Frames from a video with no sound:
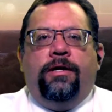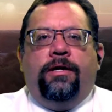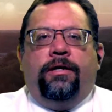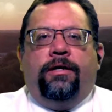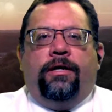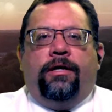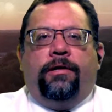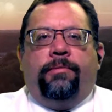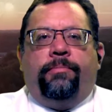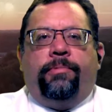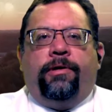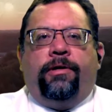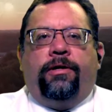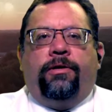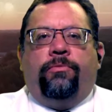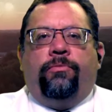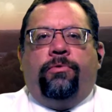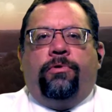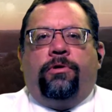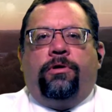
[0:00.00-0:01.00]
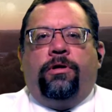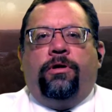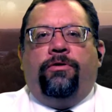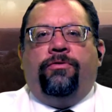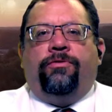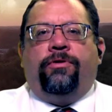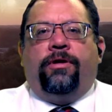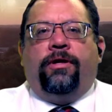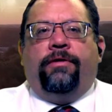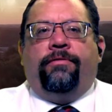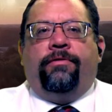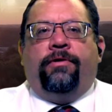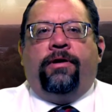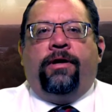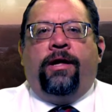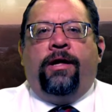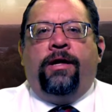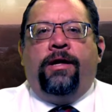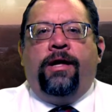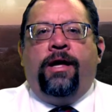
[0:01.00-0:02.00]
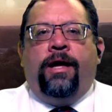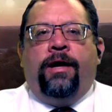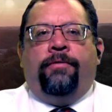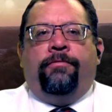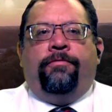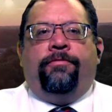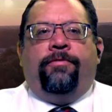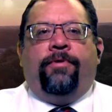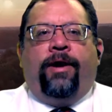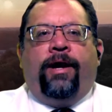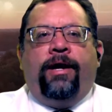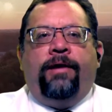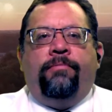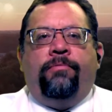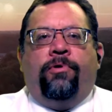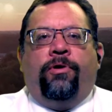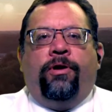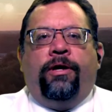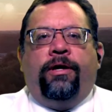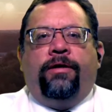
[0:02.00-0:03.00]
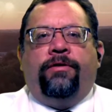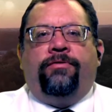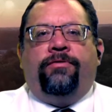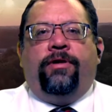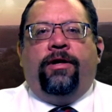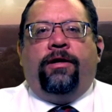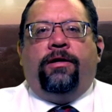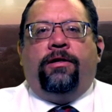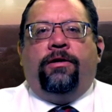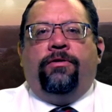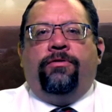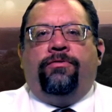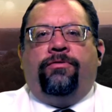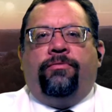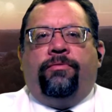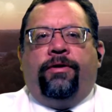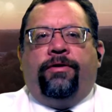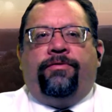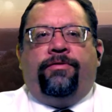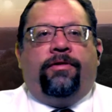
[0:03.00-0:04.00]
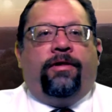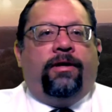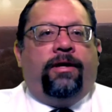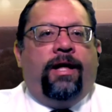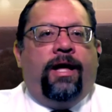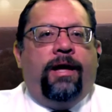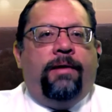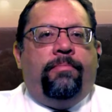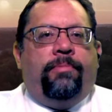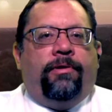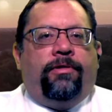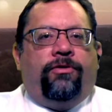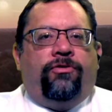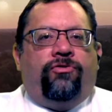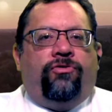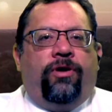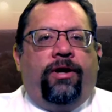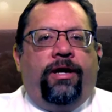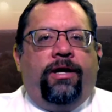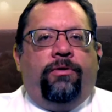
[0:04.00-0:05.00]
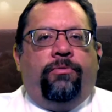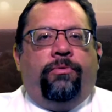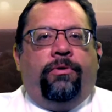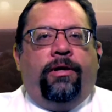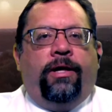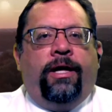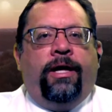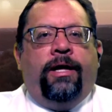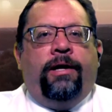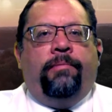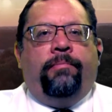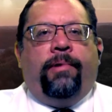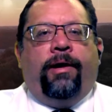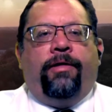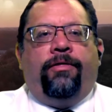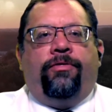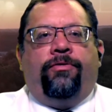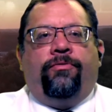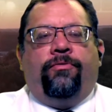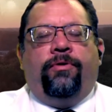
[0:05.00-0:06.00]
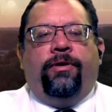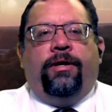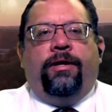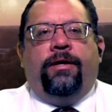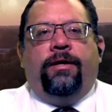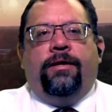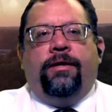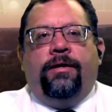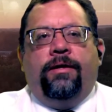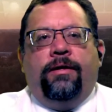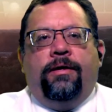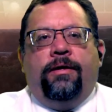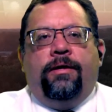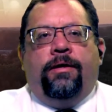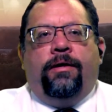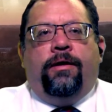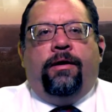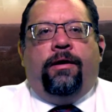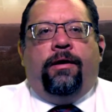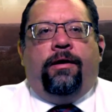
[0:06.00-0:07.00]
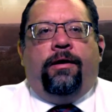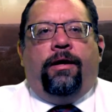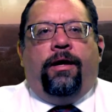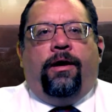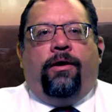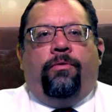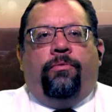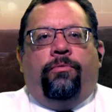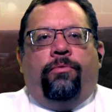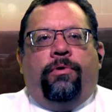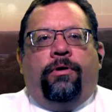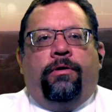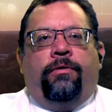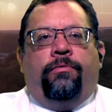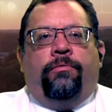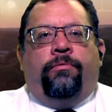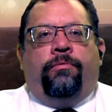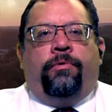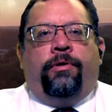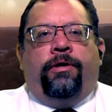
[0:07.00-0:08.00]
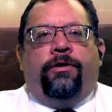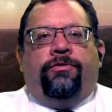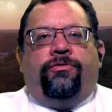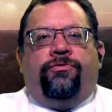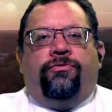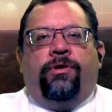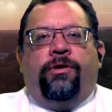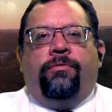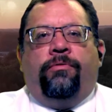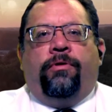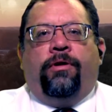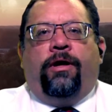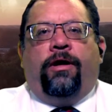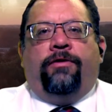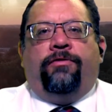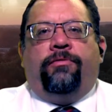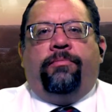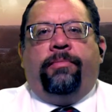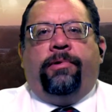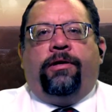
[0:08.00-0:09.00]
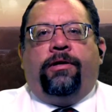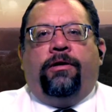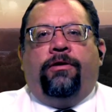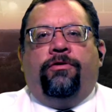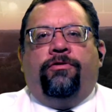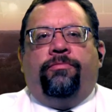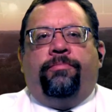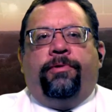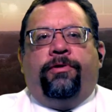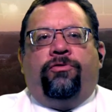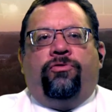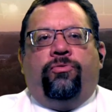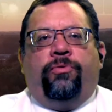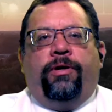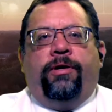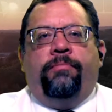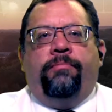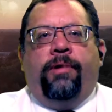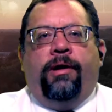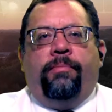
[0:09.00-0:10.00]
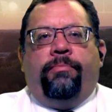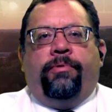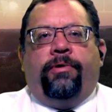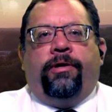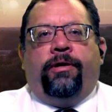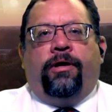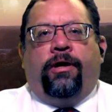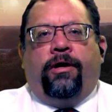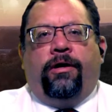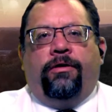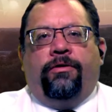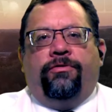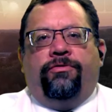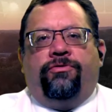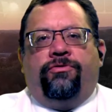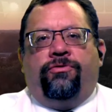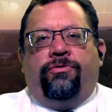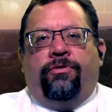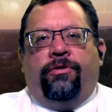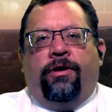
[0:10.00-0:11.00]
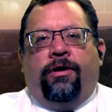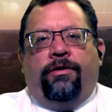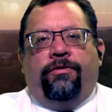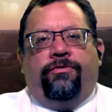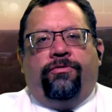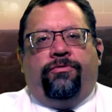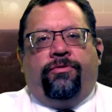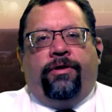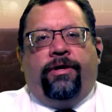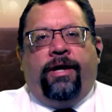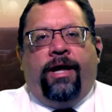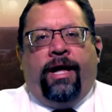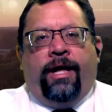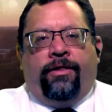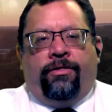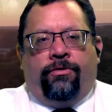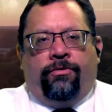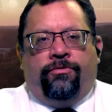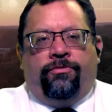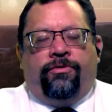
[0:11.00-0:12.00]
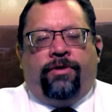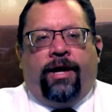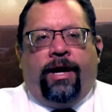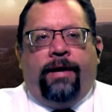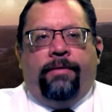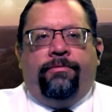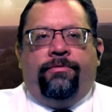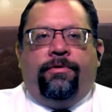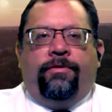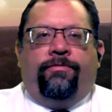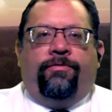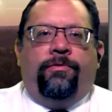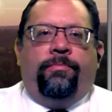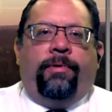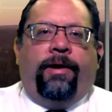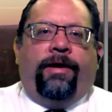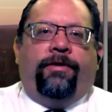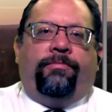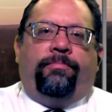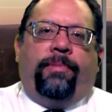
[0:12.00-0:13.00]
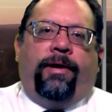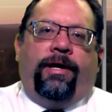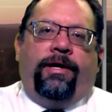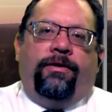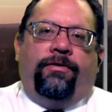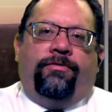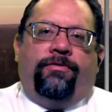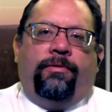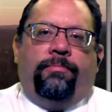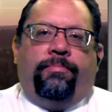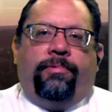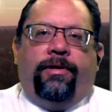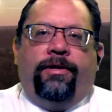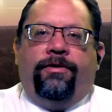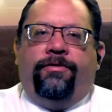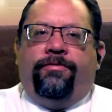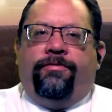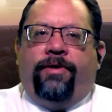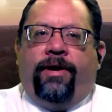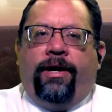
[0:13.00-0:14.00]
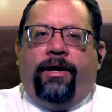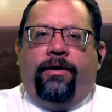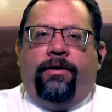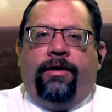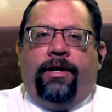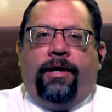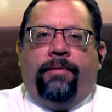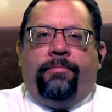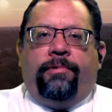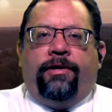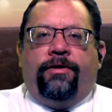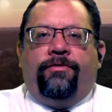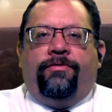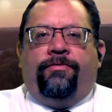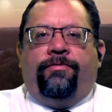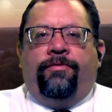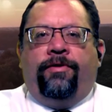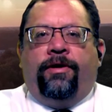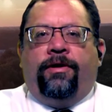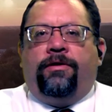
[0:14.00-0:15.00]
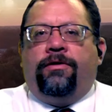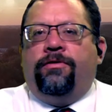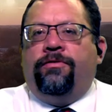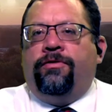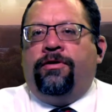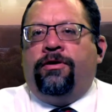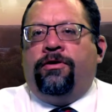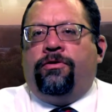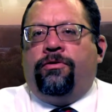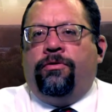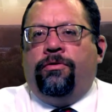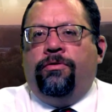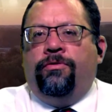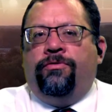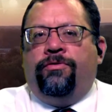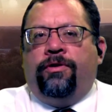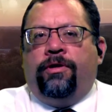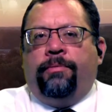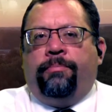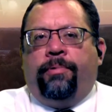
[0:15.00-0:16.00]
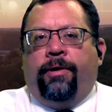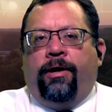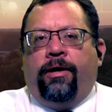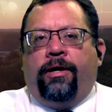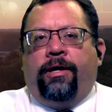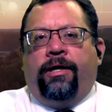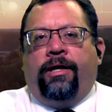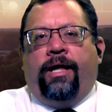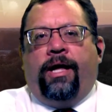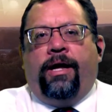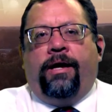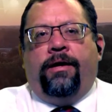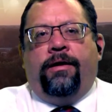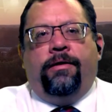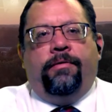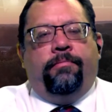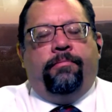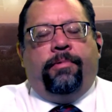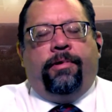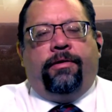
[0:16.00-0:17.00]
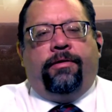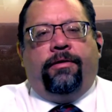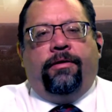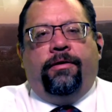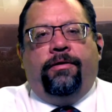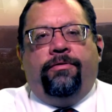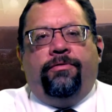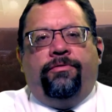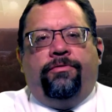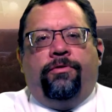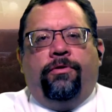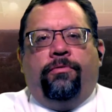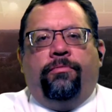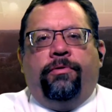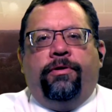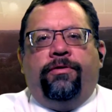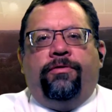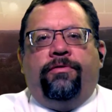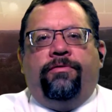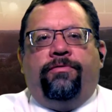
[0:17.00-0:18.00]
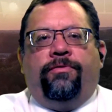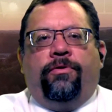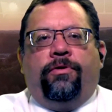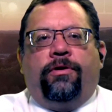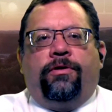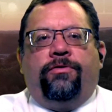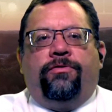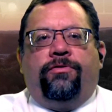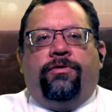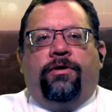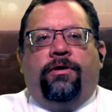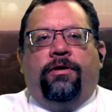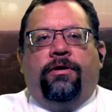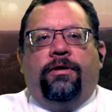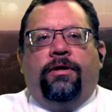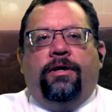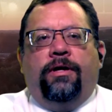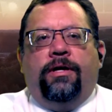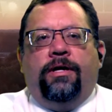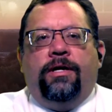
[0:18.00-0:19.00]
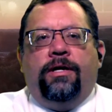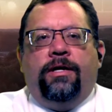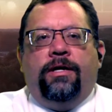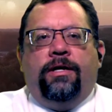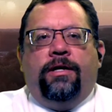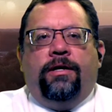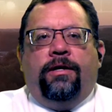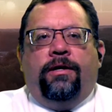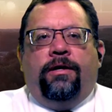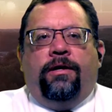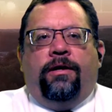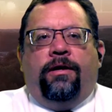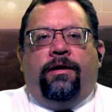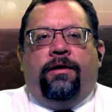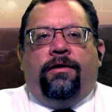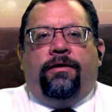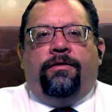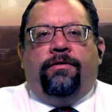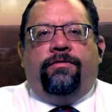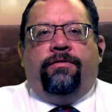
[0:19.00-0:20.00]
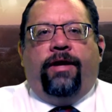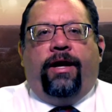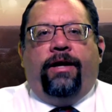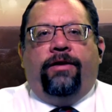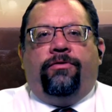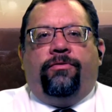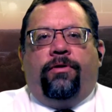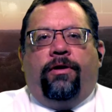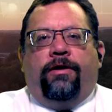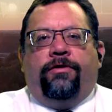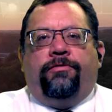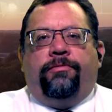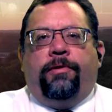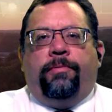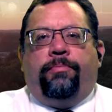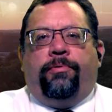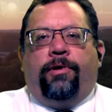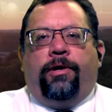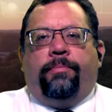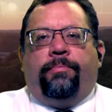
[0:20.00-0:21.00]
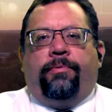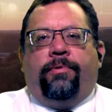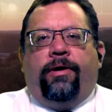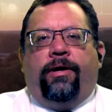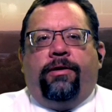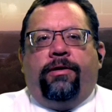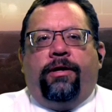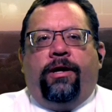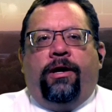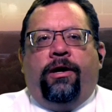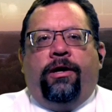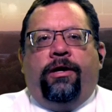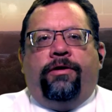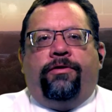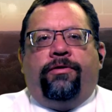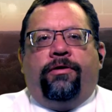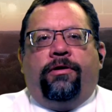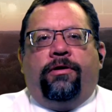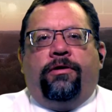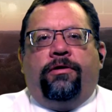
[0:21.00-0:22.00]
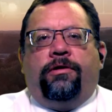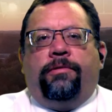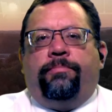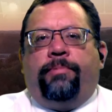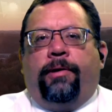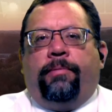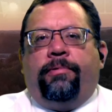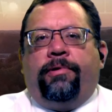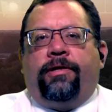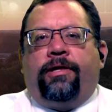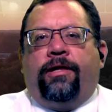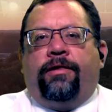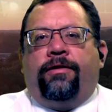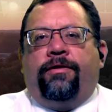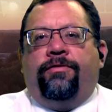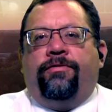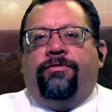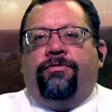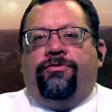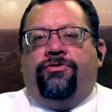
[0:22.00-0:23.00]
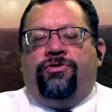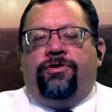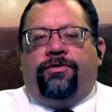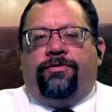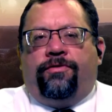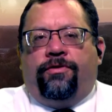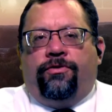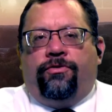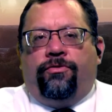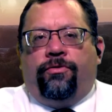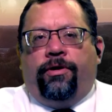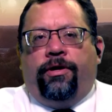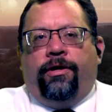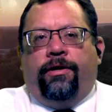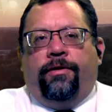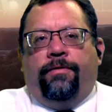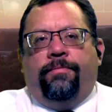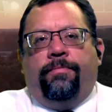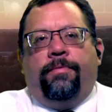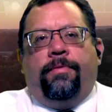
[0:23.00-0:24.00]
Now, the building will close at 11 a.m. Friday morning and stay closed the rest of the day, but the training will end by 3. Now, Winter Street will also be closed between Maple and Hunt Street at those times. If you pass by, you'll see police, fire, and ambulance vehicles and crews in the parking lot. But there is no reason for concern. Signs will also be put up around the area to alert the public that this is just a drill.